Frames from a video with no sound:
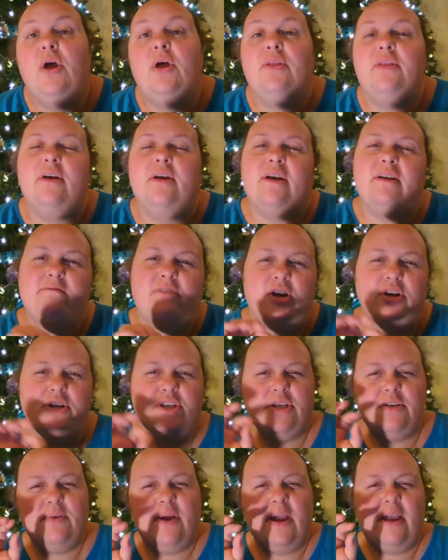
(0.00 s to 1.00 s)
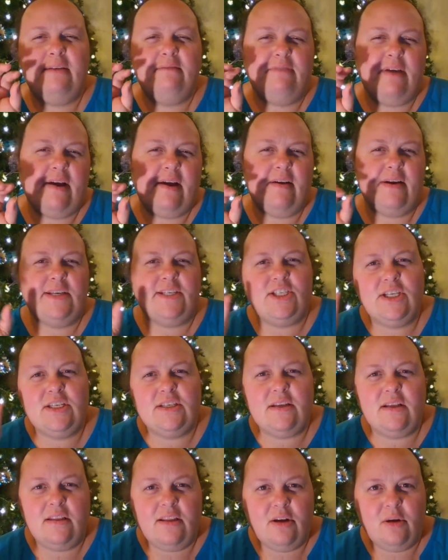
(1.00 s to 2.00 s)
The conversion rate varies just
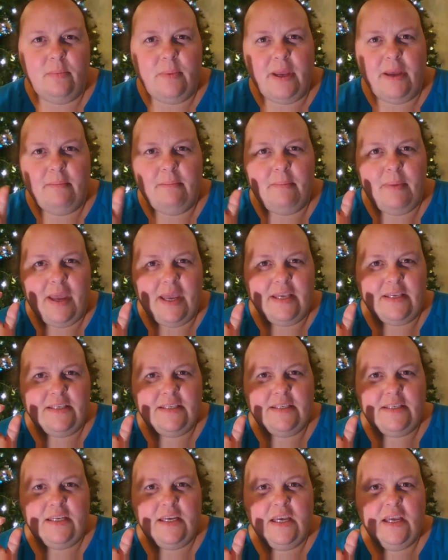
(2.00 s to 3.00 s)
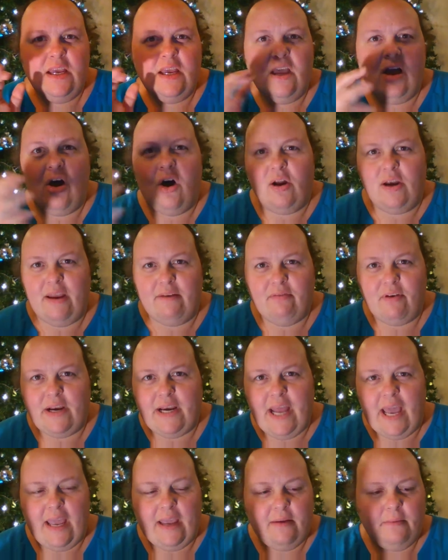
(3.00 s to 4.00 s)
a little bit based on every
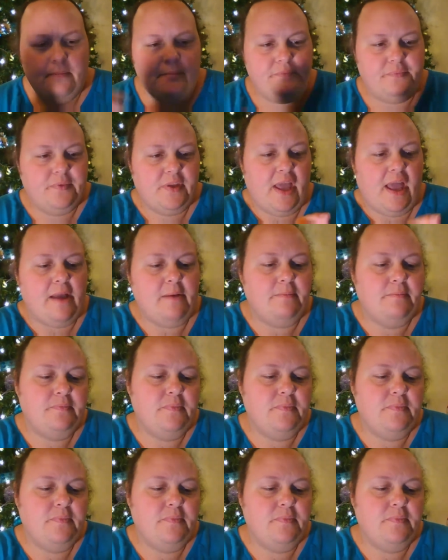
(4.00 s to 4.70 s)
day. Okay.